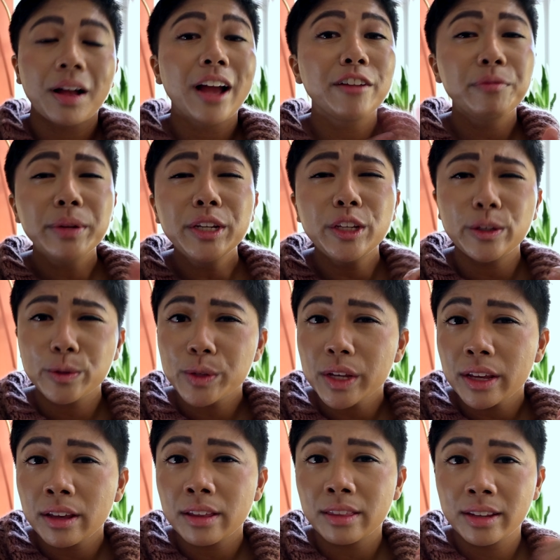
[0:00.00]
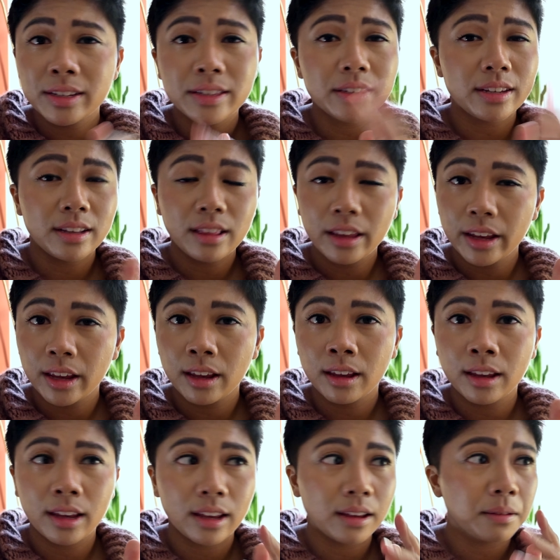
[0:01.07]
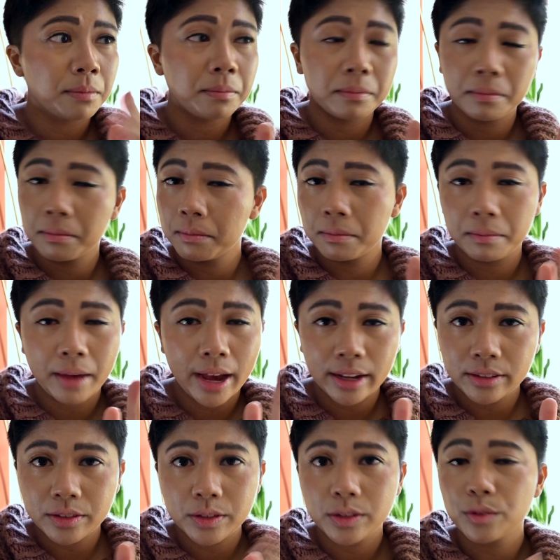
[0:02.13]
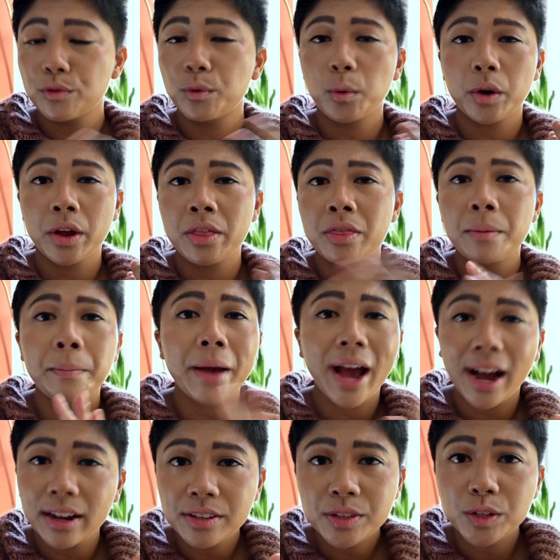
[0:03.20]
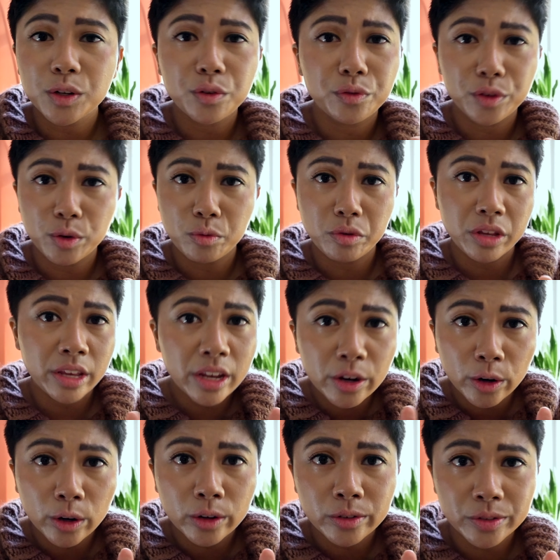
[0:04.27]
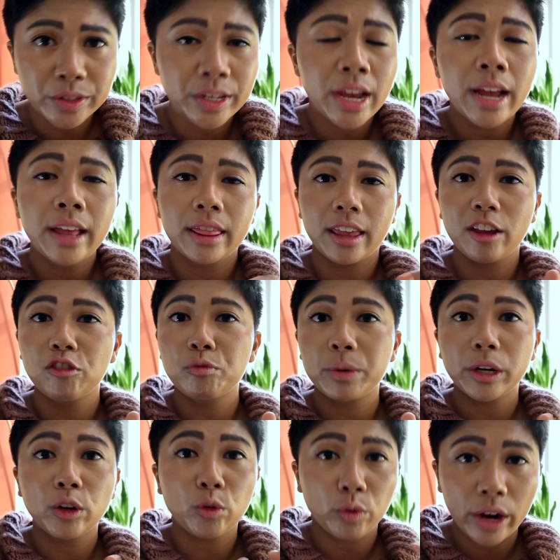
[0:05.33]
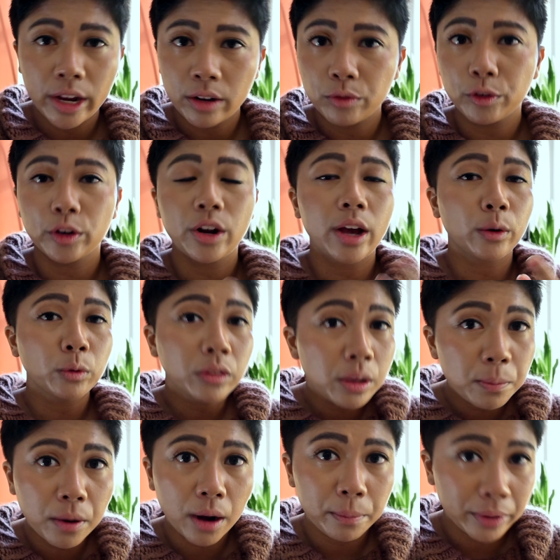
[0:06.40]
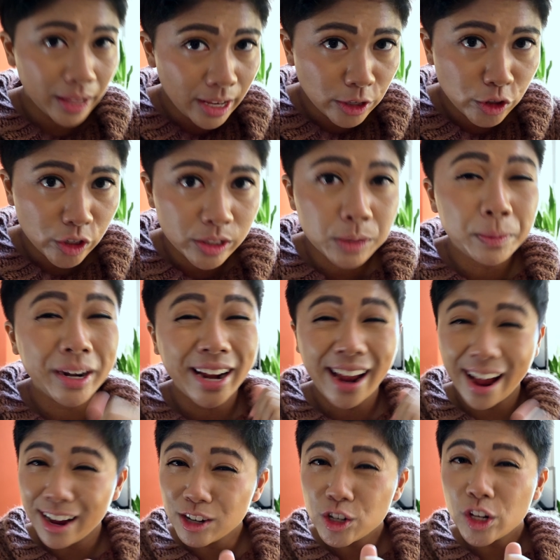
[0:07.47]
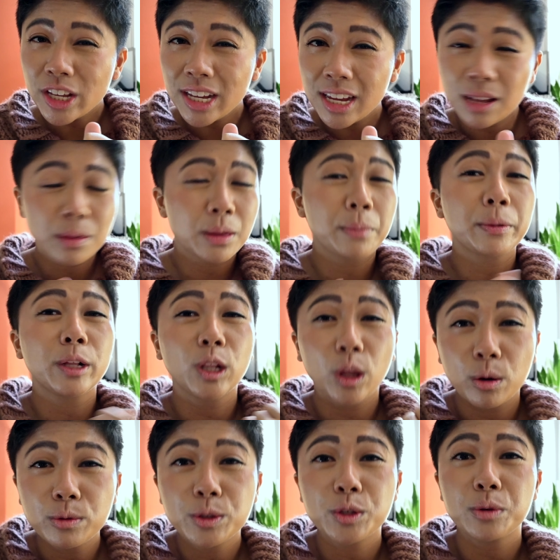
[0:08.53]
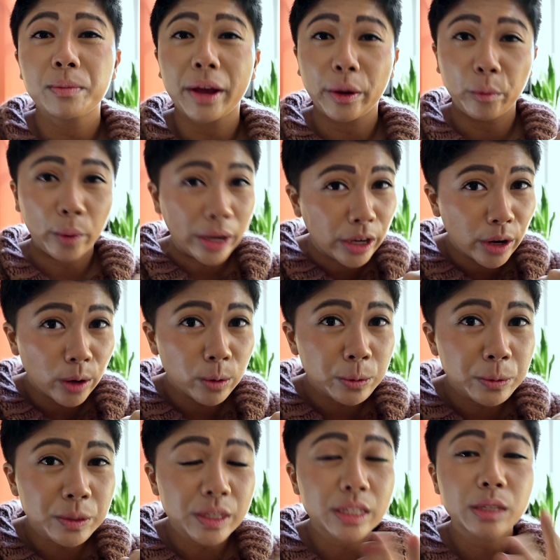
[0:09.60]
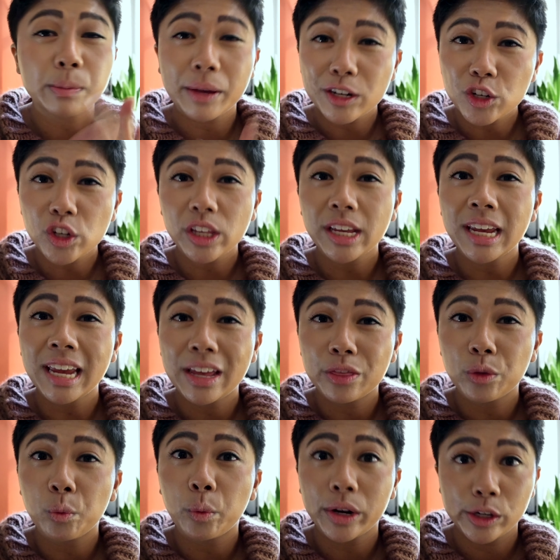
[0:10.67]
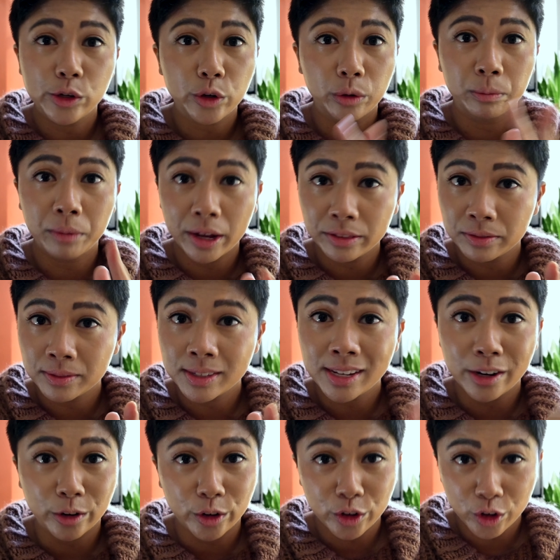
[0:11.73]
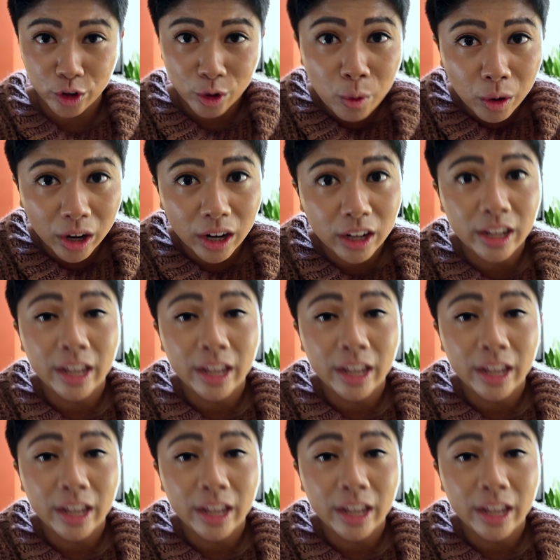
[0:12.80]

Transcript: I've been using these seedling mats for the past few years. They've been great for not only propagations, but I actually keep them close to my windows, especially in the winter months here in New York.